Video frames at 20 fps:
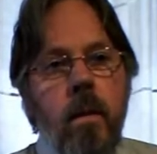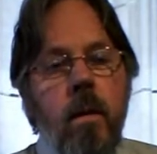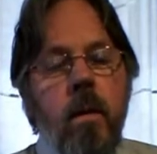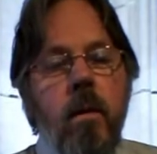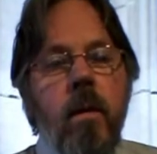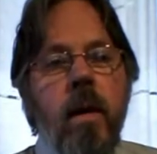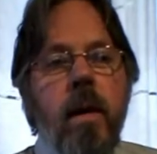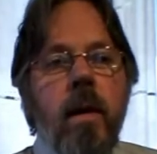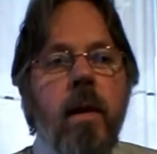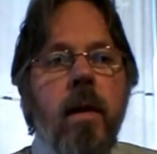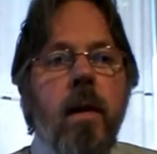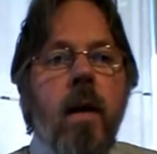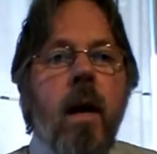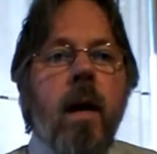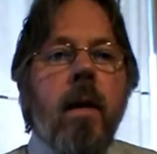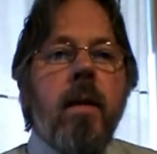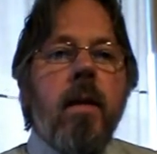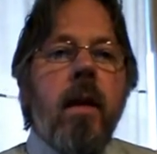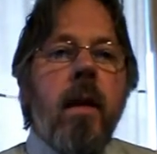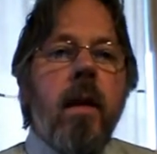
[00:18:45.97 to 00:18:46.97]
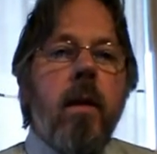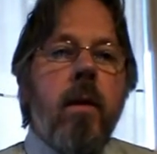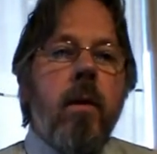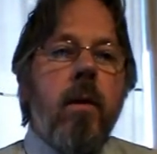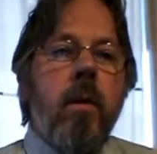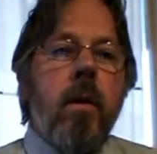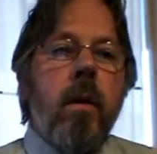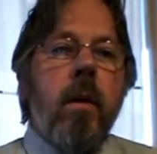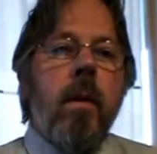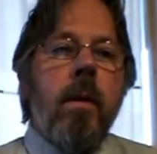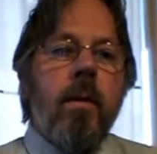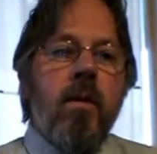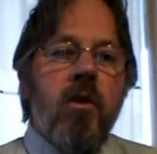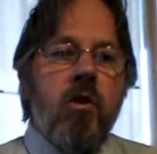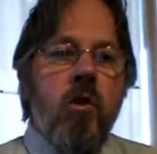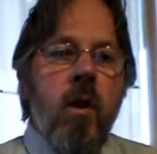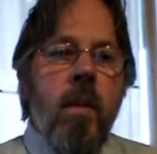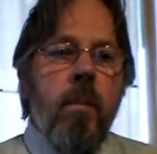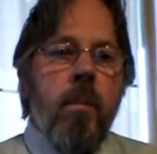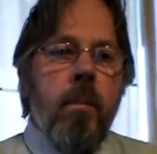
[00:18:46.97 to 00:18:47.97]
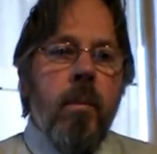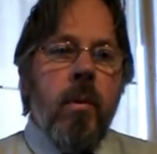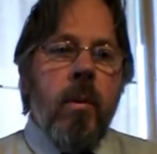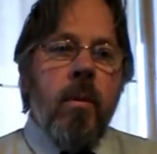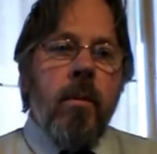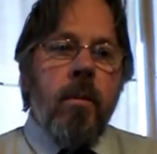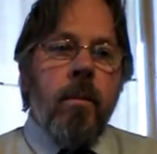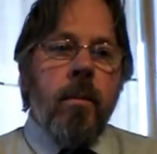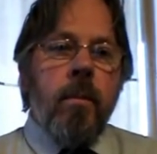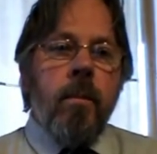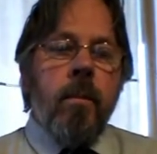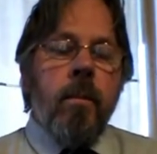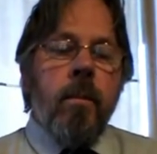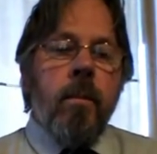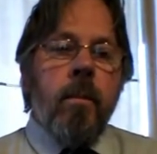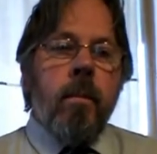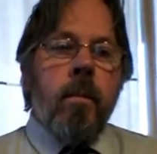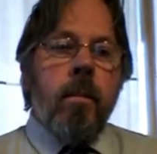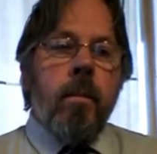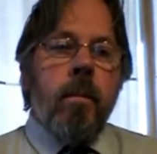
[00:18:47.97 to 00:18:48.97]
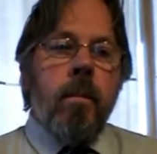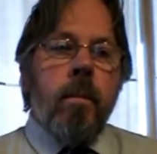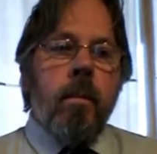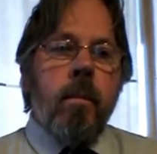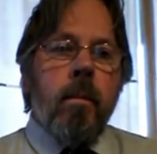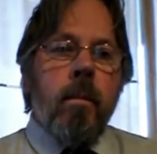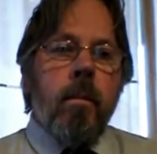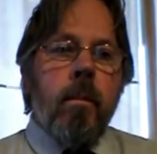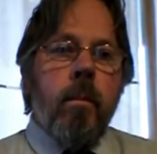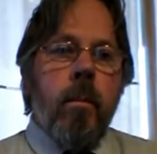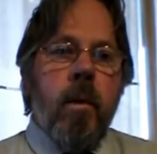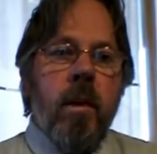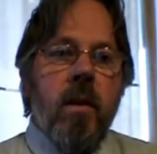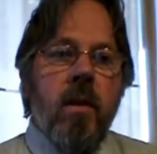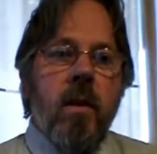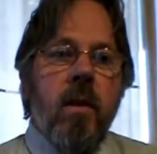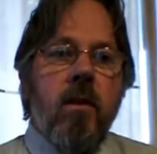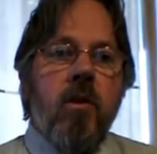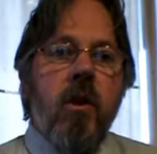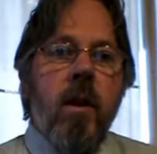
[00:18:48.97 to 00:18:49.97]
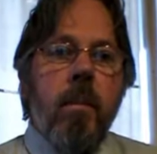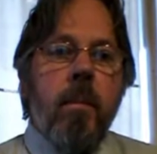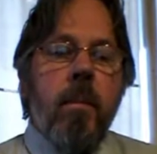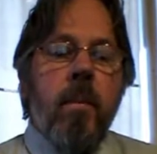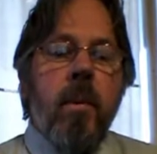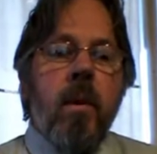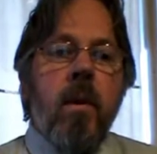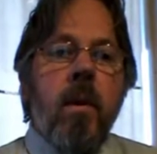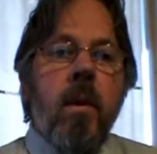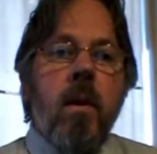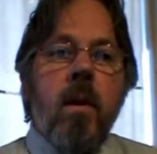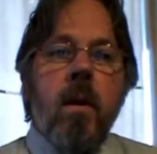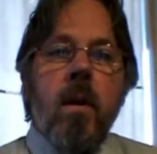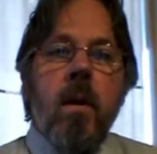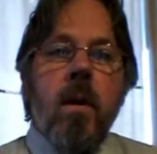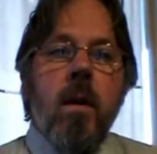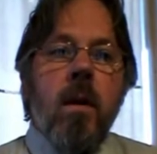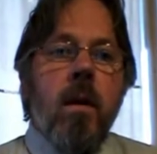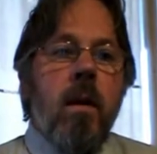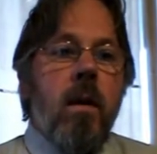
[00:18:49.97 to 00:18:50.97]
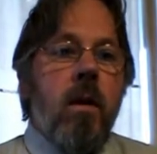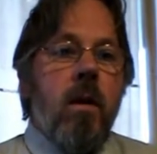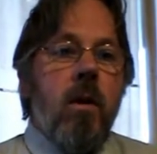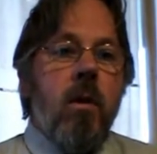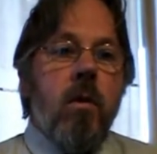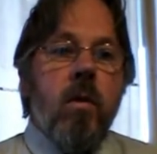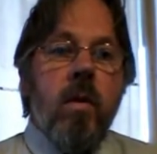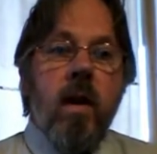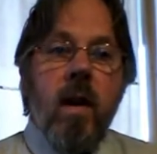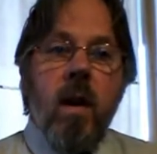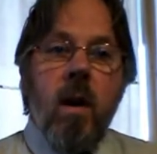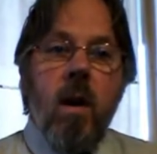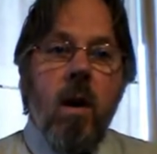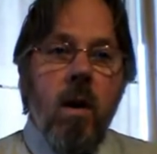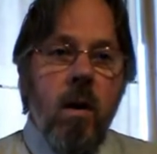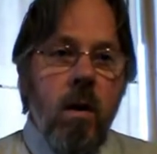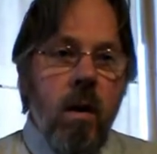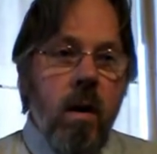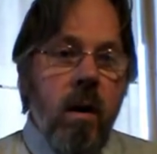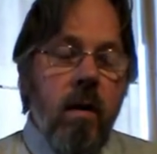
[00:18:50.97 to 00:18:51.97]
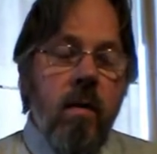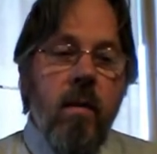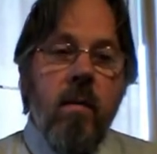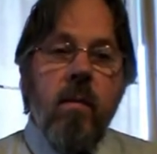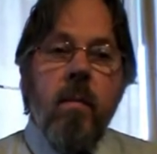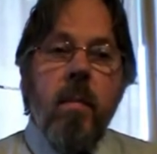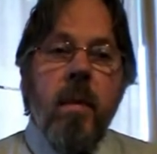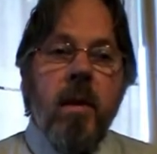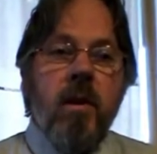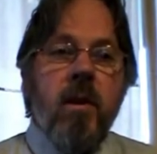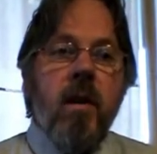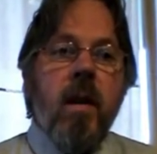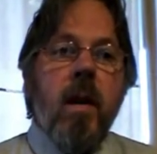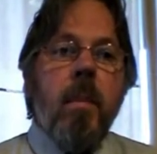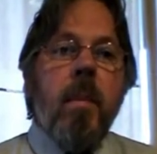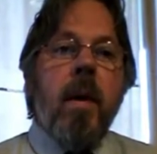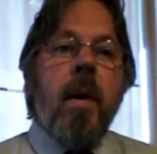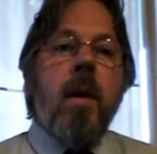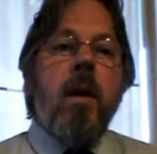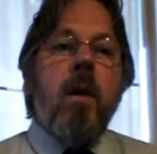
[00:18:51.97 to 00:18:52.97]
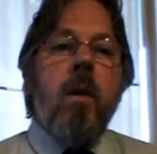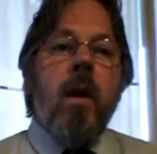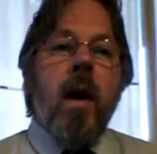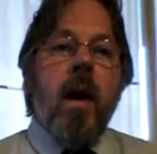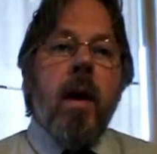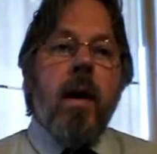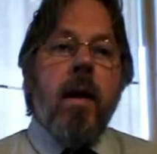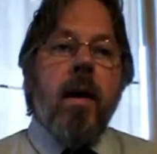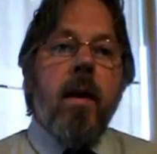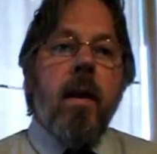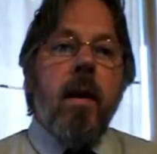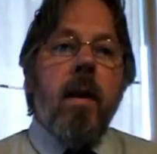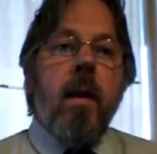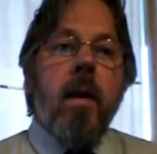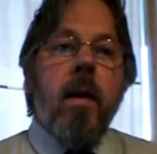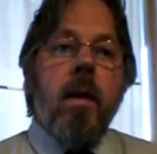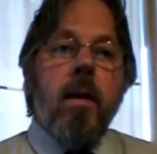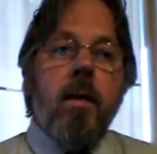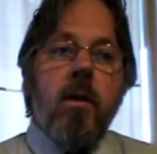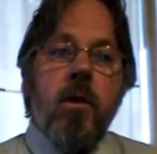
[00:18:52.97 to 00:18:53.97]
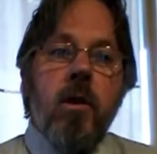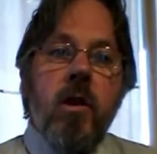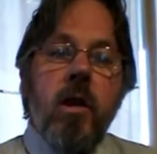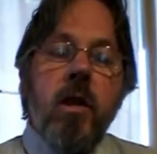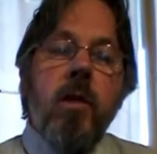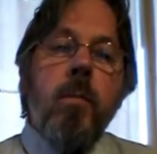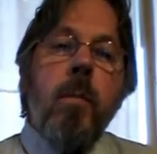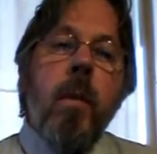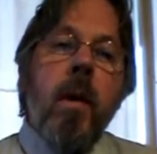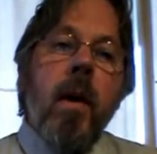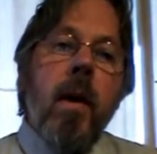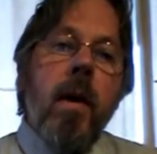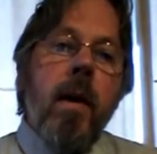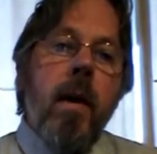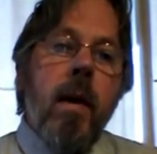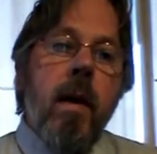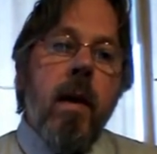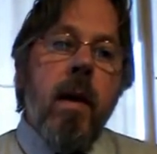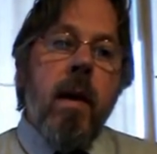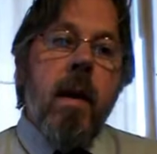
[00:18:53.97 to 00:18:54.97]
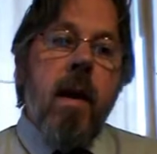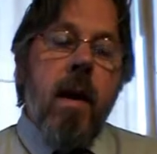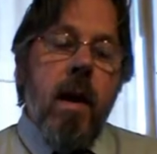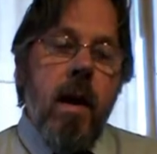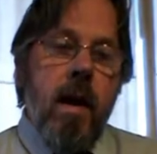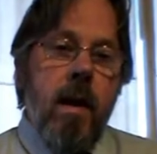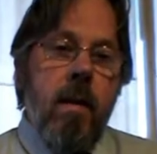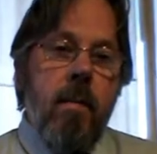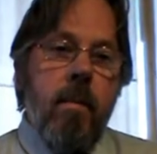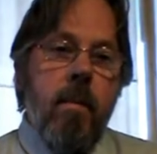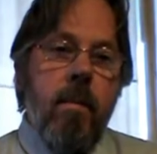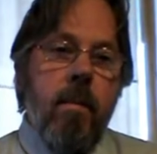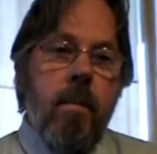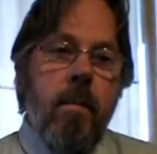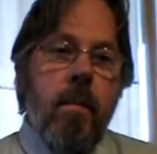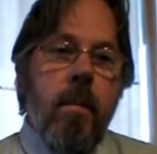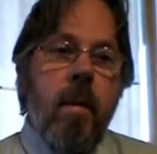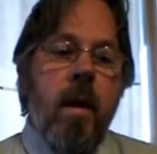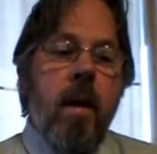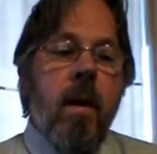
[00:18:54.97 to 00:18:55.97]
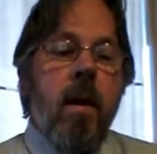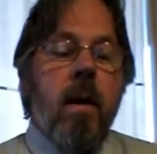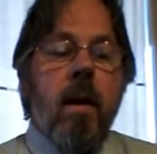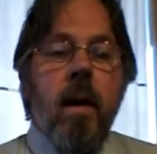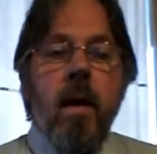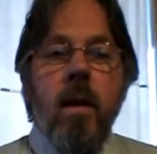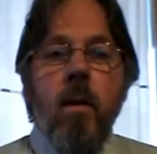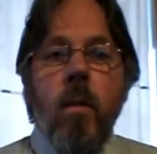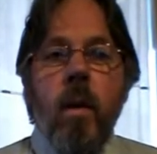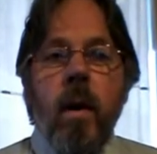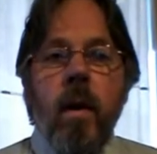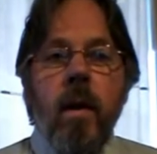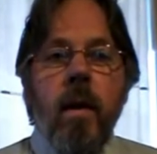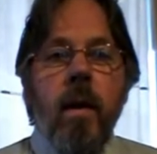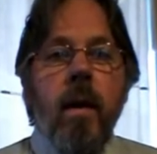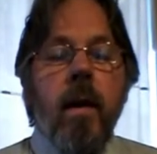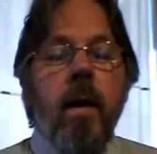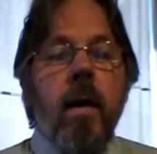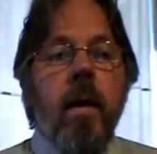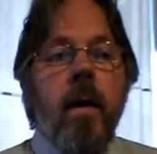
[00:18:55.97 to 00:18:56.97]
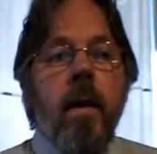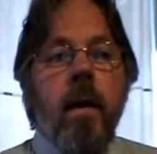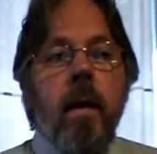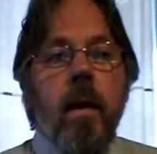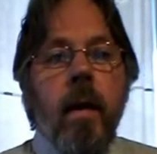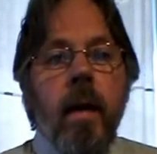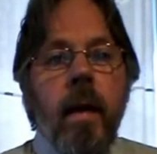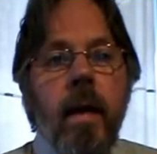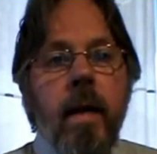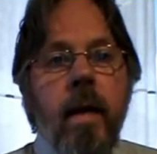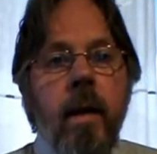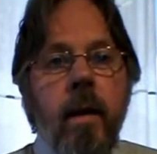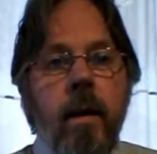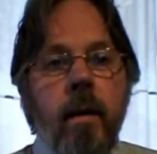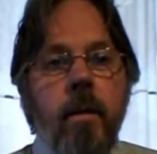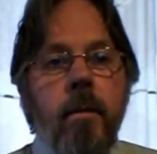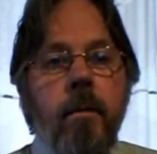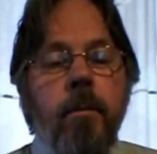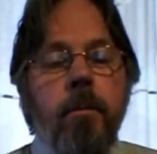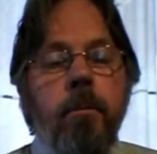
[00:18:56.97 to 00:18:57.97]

Right, I tell you, Trump, President Trump, you got a whole lot of information coming in your head just by name. Another one, Hitler.